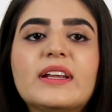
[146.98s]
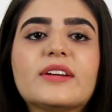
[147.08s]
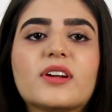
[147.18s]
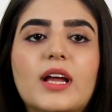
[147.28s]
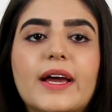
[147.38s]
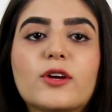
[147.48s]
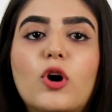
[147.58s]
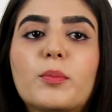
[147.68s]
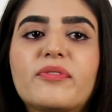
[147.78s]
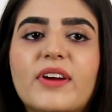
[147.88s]
relying
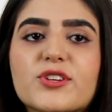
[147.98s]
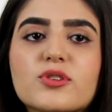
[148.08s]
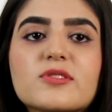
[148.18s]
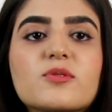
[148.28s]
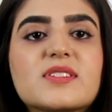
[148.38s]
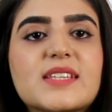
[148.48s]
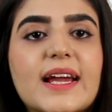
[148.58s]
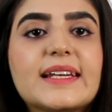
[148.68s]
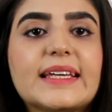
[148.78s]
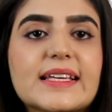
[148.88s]
on professionals to
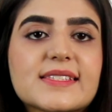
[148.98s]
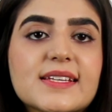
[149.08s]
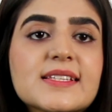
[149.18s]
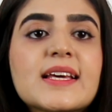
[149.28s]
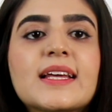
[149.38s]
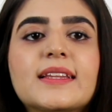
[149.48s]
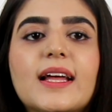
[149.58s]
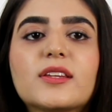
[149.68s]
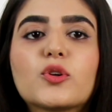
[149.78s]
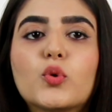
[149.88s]
decide cases
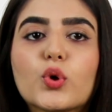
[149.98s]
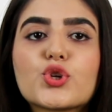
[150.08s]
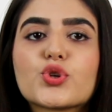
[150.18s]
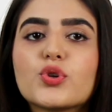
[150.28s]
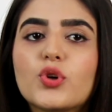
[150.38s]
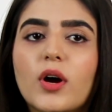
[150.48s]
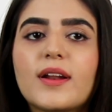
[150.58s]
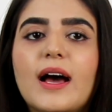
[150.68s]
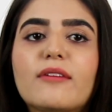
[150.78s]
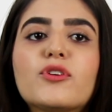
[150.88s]
that the court should
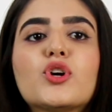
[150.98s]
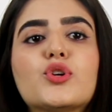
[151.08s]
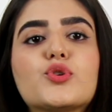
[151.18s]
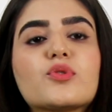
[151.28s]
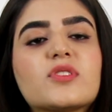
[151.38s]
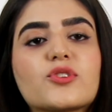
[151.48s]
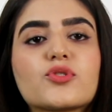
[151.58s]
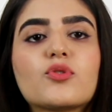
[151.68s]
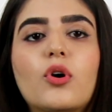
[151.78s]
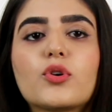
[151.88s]
not have
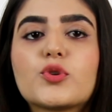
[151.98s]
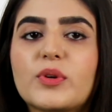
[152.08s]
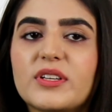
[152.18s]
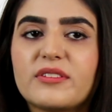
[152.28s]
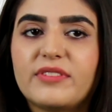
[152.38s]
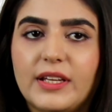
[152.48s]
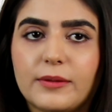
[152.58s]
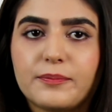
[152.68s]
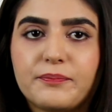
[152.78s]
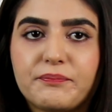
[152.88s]
jurisdiction to intervene.